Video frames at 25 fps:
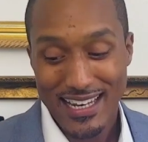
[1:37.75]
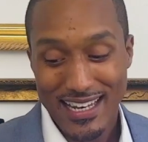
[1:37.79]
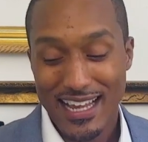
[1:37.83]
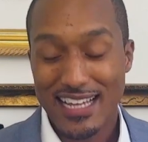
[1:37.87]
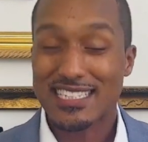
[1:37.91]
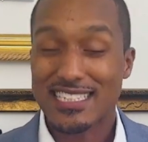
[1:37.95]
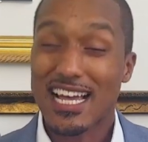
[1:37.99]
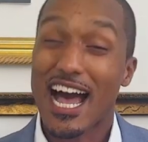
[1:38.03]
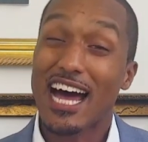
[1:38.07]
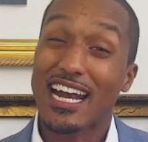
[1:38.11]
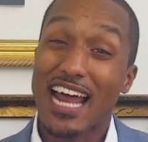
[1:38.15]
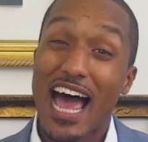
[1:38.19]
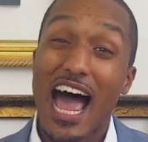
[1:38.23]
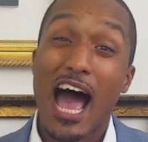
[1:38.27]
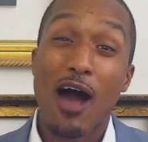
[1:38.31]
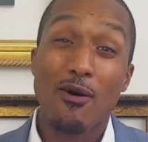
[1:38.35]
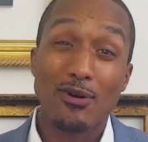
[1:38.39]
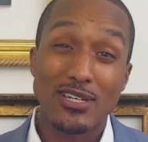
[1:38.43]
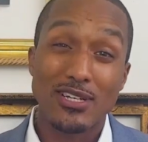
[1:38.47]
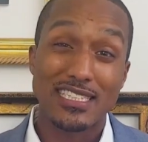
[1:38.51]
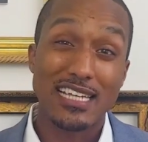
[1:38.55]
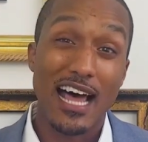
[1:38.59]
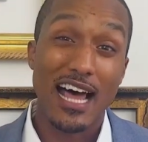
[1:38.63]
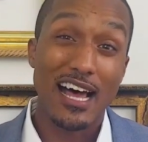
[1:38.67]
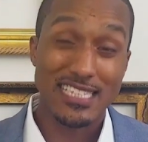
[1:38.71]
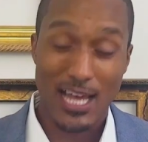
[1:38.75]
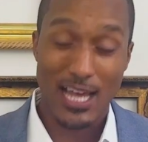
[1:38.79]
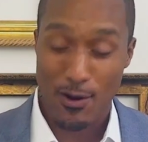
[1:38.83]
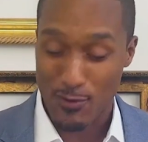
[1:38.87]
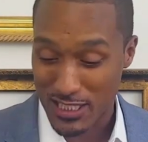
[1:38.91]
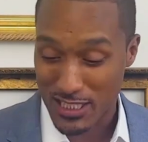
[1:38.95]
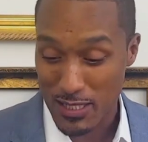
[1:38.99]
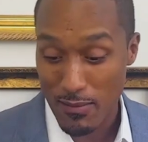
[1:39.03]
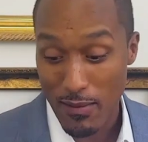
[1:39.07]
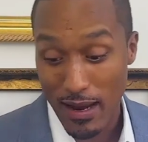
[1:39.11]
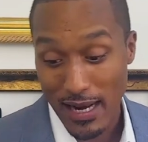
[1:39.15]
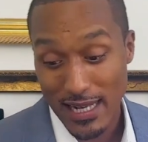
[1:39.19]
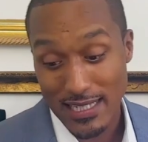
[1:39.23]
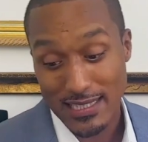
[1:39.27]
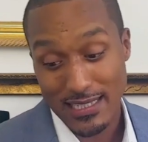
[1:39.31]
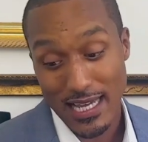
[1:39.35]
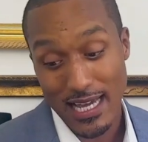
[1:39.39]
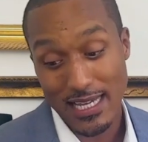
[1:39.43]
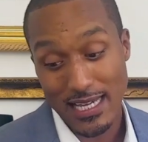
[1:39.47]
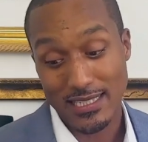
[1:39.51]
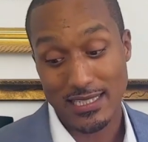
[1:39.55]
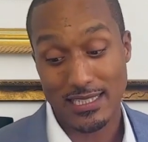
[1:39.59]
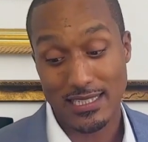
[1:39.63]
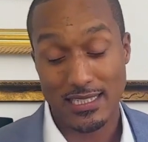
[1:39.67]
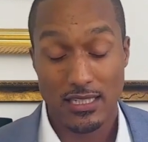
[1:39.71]
That's kind of how it sounds like when somebody
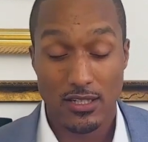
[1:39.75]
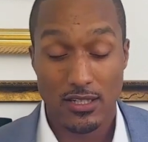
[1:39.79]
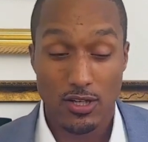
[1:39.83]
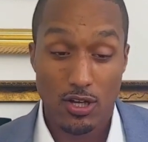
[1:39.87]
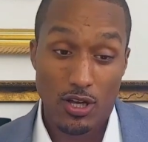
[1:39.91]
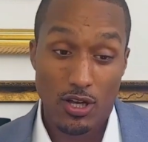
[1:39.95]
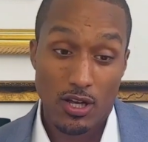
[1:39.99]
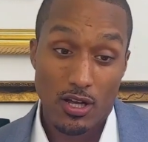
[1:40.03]
says,